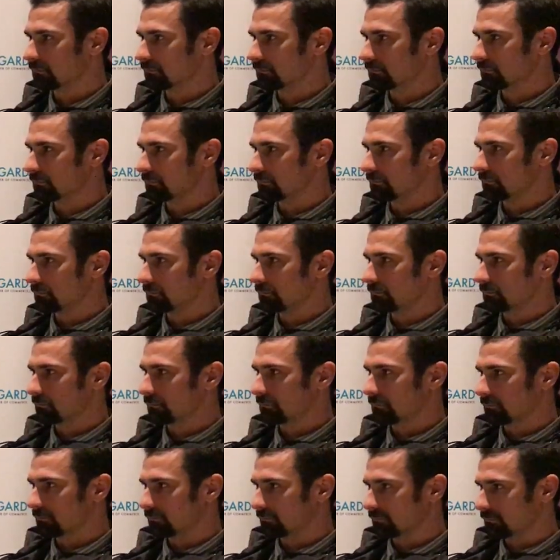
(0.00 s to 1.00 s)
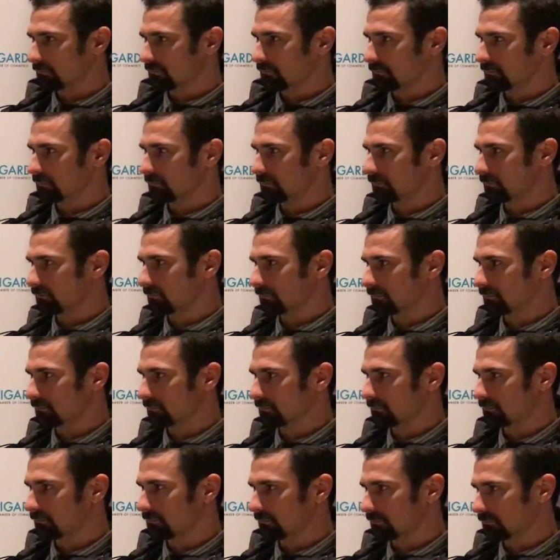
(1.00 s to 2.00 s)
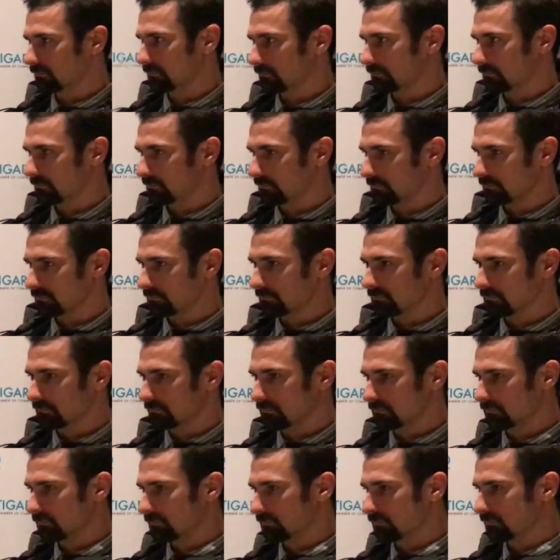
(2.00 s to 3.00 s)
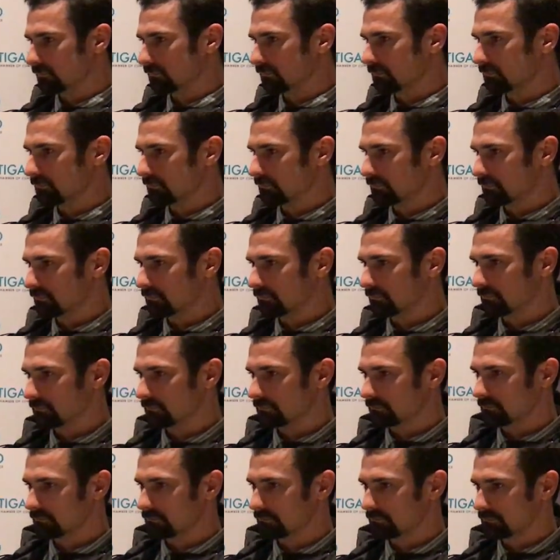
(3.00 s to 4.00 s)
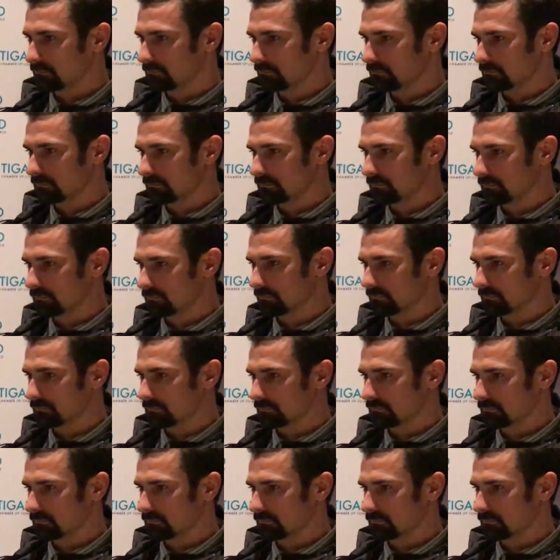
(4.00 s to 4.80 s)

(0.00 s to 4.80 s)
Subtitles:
This person isn't speaking.